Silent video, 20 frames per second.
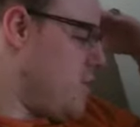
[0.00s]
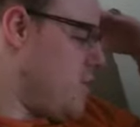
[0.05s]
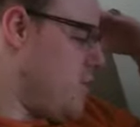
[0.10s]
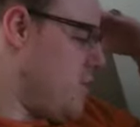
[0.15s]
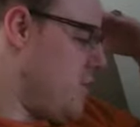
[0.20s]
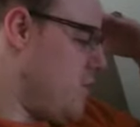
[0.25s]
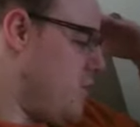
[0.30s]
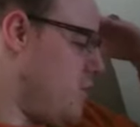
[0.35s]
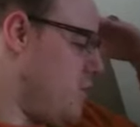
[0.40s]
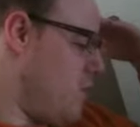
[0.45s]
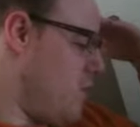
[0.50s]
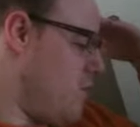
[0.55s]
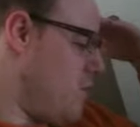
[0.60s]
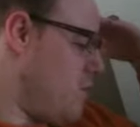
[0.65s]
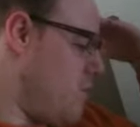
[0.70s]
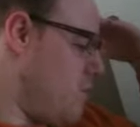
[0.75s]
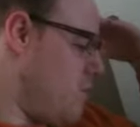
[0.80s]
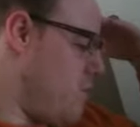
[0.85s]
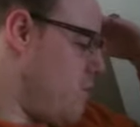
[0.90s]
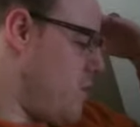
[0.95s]
We all
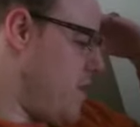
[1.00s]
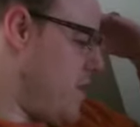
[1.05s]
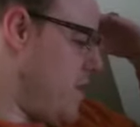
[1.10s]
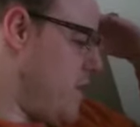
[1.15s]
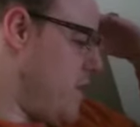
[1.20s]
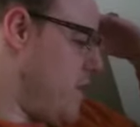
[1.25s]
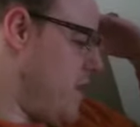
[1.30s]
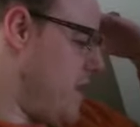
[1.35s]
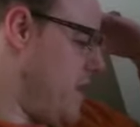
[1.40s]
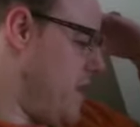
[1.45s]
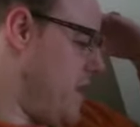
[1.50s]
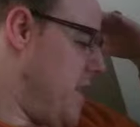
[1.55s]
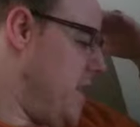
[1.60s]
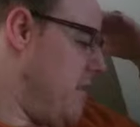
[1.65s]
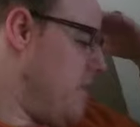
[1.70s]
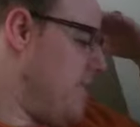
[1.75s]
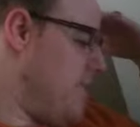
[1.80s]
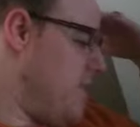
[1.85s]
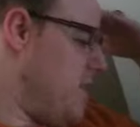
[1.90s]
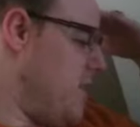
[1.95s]

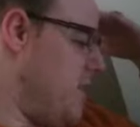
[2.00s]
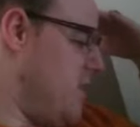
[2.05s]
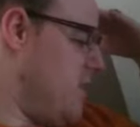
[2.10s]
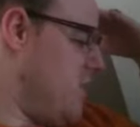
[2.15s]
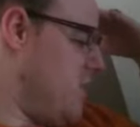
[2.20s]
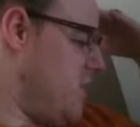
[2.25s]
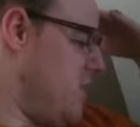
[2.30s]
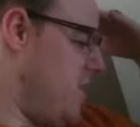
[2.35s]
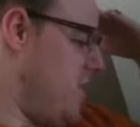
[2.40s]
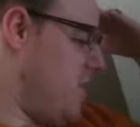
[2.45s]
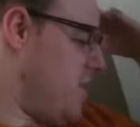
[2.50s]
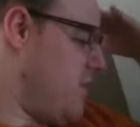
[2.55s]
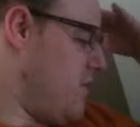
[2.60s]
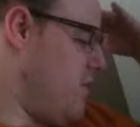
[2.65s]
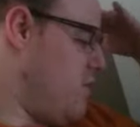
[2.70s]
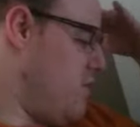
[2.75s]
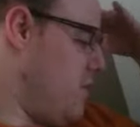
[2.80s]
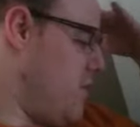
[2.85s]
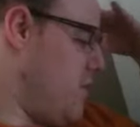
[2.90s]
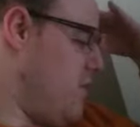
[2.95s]
here is streets
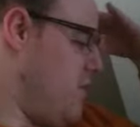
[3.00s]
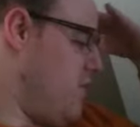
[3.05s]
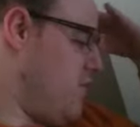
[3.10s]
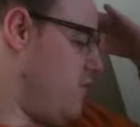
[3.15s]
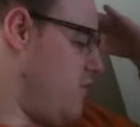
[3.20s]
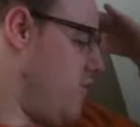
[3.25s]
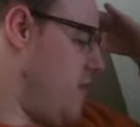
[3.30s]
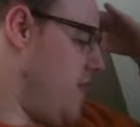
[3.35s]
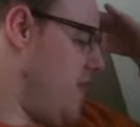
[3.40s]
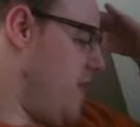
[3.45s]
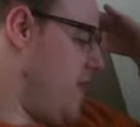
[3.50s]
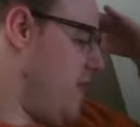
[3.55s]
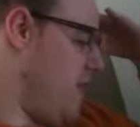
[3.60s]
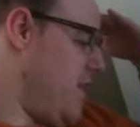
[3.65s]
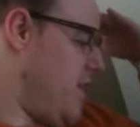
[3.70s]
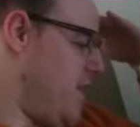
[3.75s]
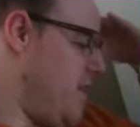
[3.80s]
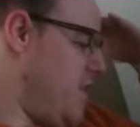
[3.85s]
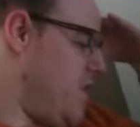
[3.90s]
and roads, really.